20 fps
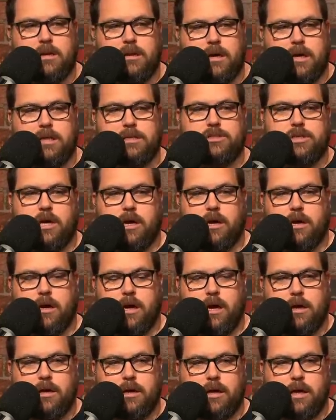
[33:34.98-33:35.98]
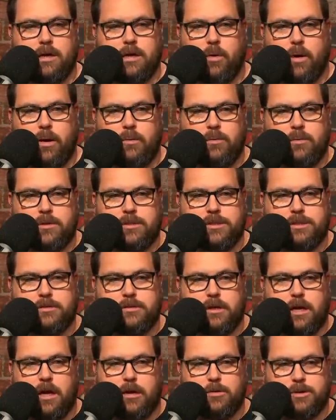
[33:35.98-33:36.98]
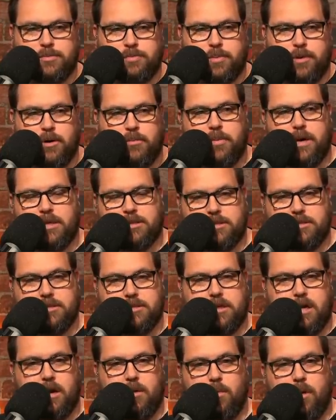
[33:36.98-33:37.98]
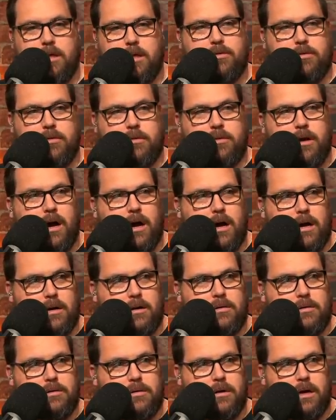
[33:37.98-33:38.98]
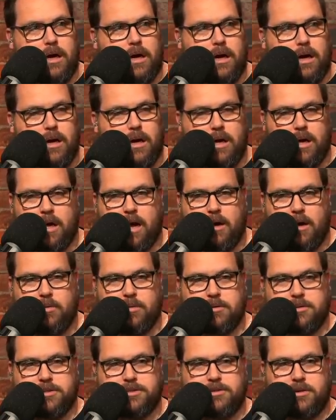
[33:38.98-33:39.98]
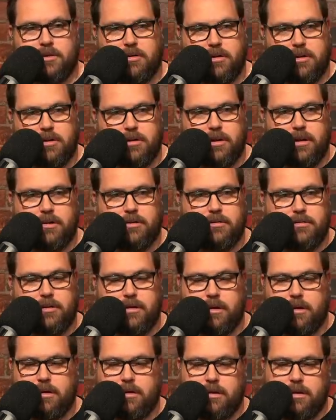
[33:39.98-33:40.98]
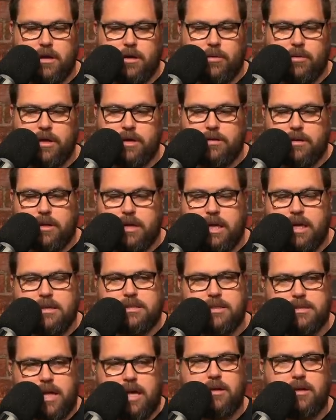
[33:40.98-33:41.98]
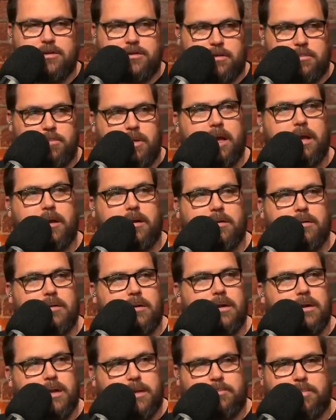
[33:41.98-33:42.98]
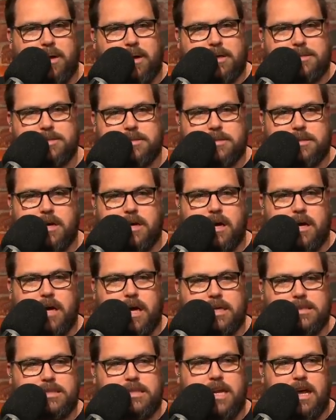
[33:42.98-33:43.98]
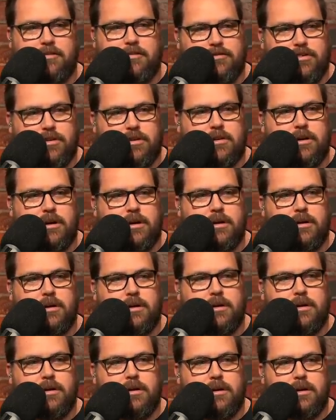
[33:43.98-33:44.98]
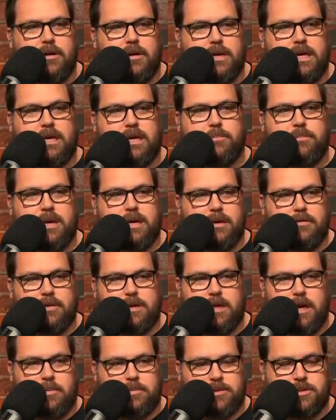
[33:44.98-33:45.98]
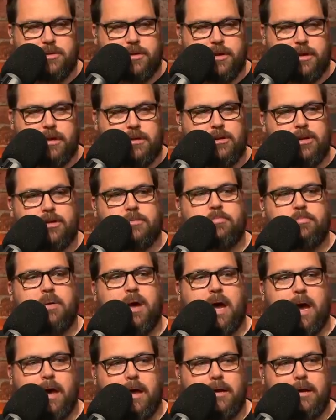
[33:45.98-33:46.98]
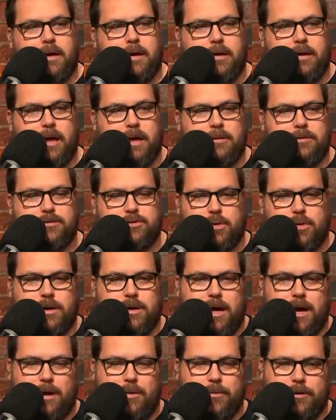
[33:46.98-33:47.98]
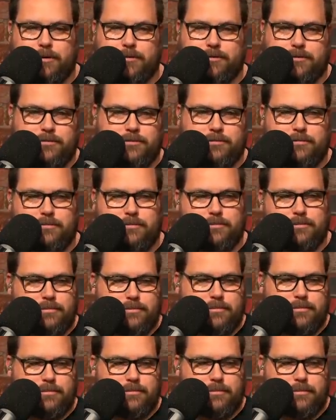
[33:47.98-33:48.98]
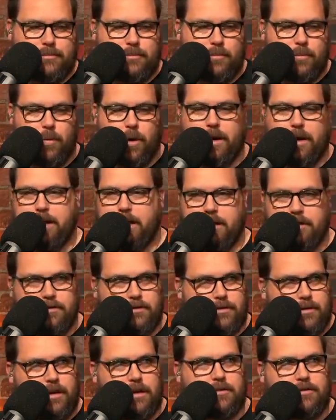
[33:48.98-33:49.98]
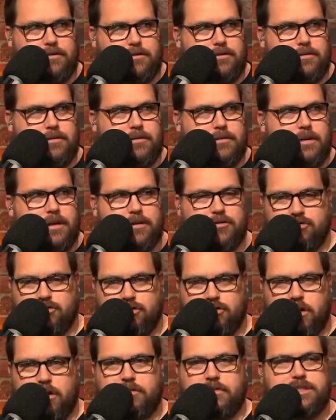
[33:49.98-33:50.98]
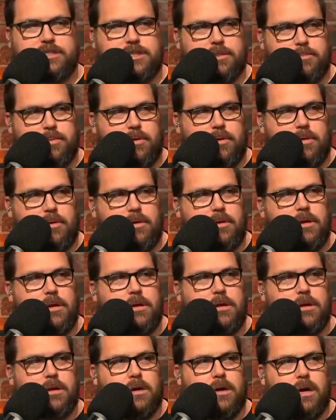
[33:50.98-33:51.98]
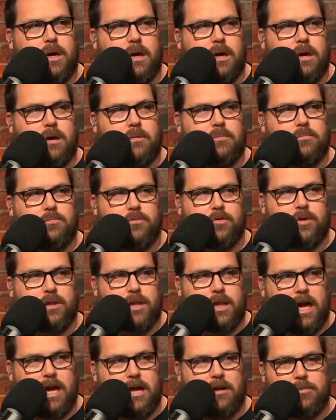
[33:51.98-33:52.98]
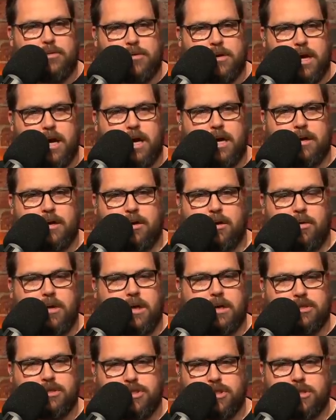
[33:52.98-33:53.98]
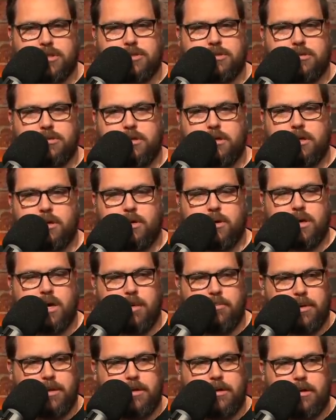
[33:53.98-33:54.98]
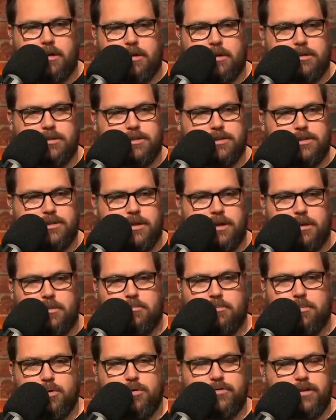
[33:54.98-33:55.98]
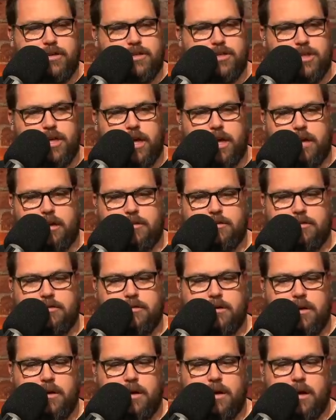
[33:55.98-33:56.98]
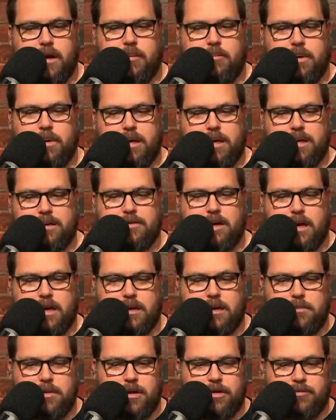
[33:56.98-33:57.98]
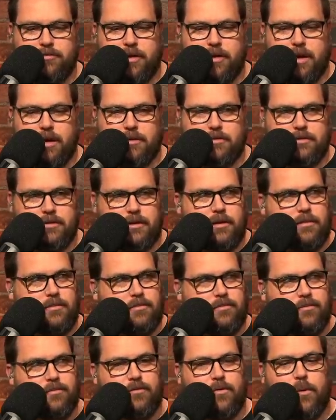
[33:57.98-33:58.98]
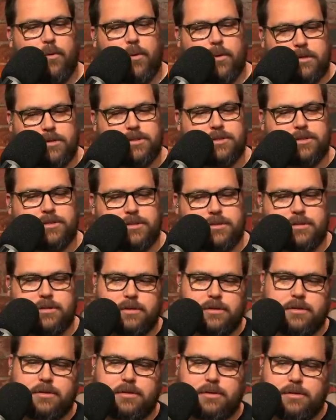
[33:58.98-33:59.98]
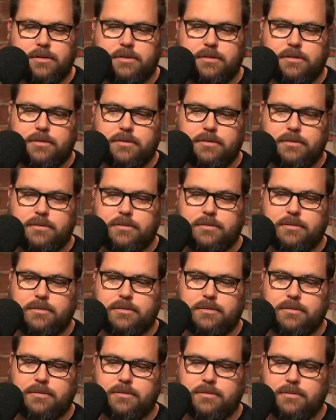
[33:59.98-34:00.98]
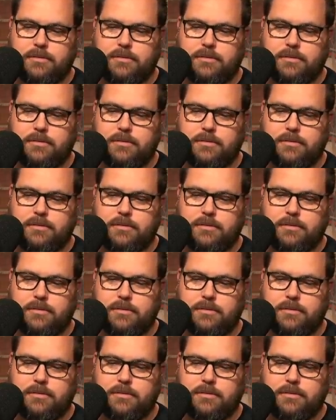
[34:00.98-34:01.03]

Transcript: a nudge. I know I was pro Boston Scott whether or not Howard started, and you know he's a talented player. Like Boston Scott has never been given the opportunity and looked bad, and Jordan Howard is what he is. He's serviceable, reliable guy to go get you, you know, a couple of yards, move the chains, but he's not going to be your fantasy force. Yeah, but Boston Scott